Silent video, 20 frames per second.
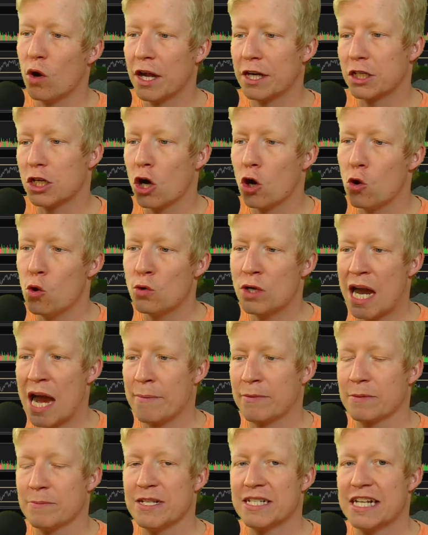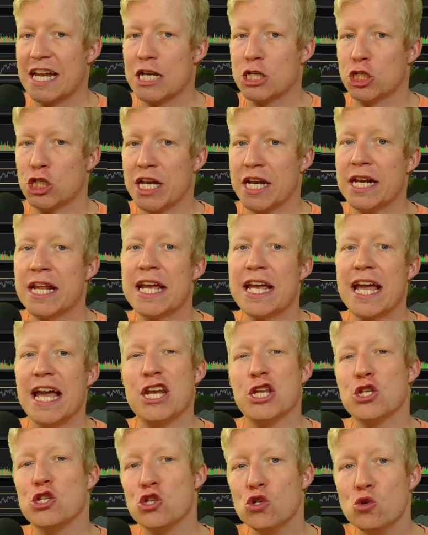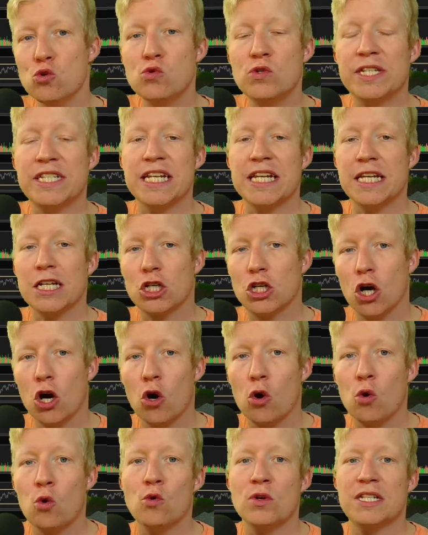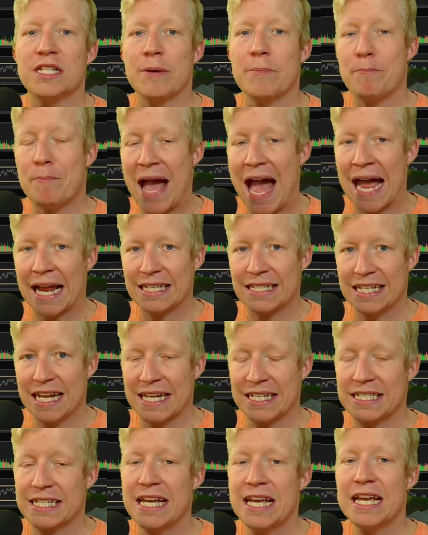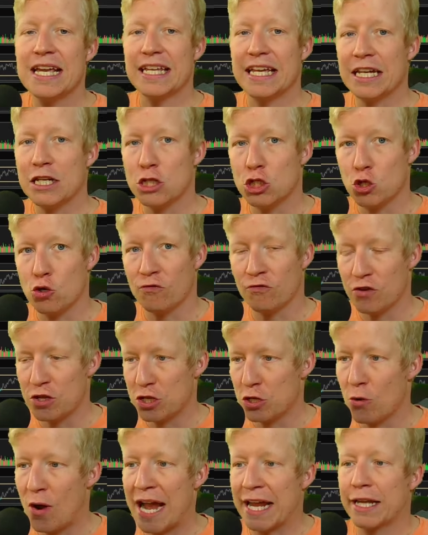what code optimization and using code to backtest can do for you.